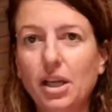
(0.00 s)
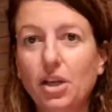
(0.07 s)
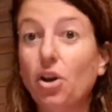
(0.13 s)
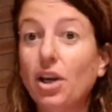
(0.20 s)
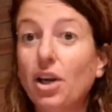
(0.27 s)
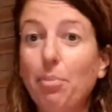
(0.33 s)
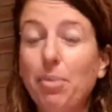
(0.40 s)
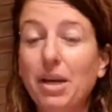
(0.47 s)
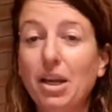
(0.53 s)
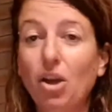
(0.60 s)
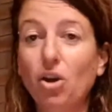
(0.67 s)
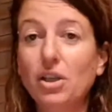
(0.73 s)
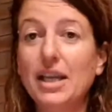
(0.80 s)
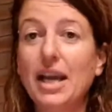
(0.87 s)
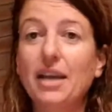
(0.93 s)
up in
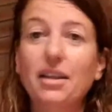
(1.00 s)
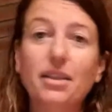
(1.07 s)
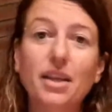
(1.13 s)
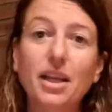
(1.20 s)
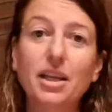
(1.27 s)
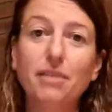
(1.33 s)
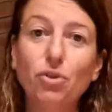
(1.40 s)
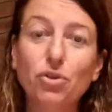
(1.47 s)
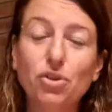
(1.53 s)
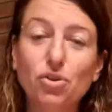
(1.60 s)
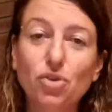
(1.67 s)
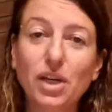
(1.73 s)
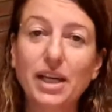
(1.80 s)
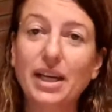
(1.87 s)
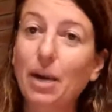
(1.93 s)
lockdown at the end of your
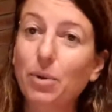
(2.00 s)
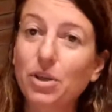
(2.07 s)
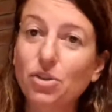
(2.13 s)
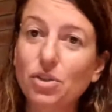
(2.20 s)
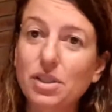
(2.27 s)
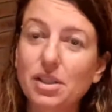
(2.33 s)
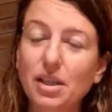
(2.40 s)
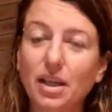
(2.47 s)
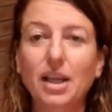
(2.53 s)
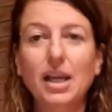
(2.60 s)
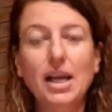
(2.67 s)
street. How interesting!"